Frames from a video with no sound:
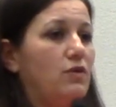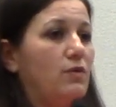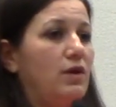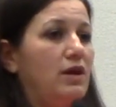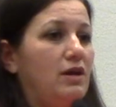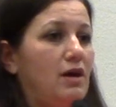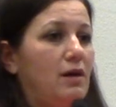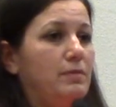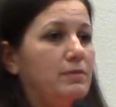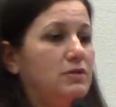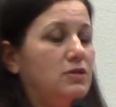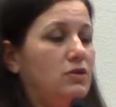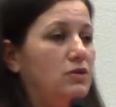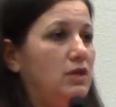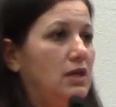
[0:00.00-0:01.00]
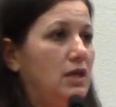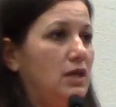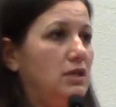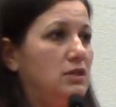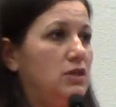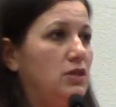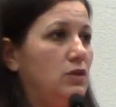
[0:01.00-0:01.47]
great
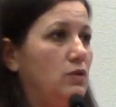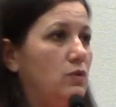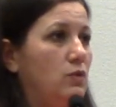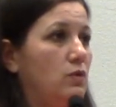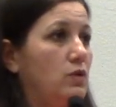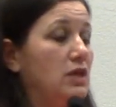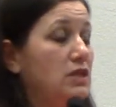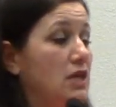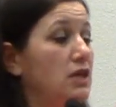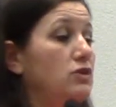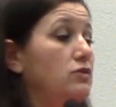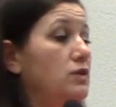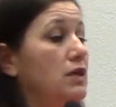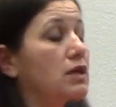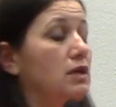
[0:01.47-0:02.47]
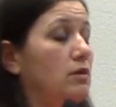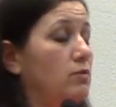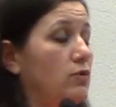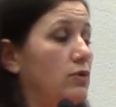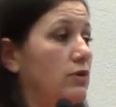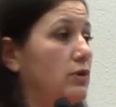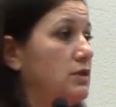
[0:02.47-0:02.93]
opportunity to continue to get on
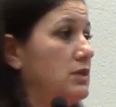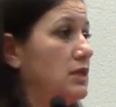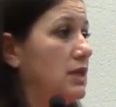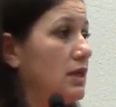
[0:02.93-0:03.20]
board,